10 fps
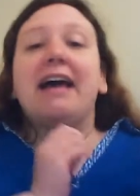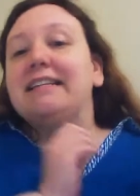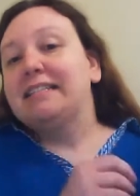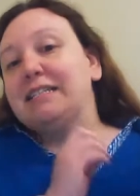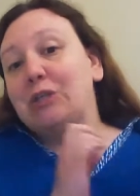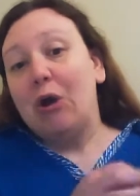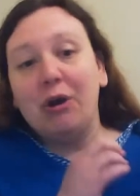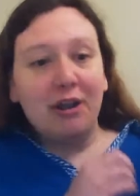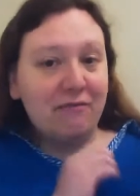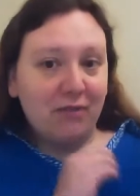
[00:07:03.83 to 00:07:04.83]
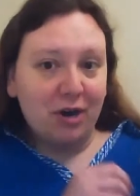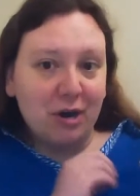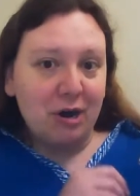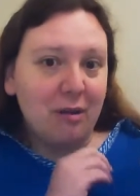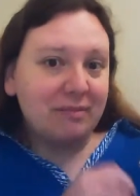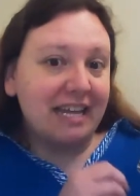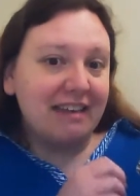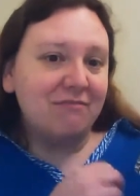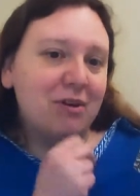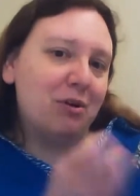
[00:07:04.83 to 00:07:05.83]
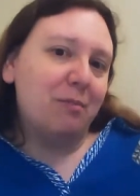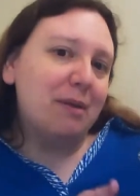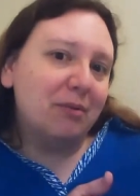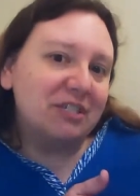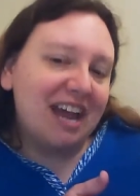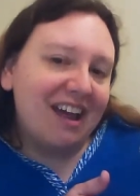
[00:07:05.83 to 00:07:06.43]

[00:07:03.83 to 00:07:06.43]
as sorry for her upset when her people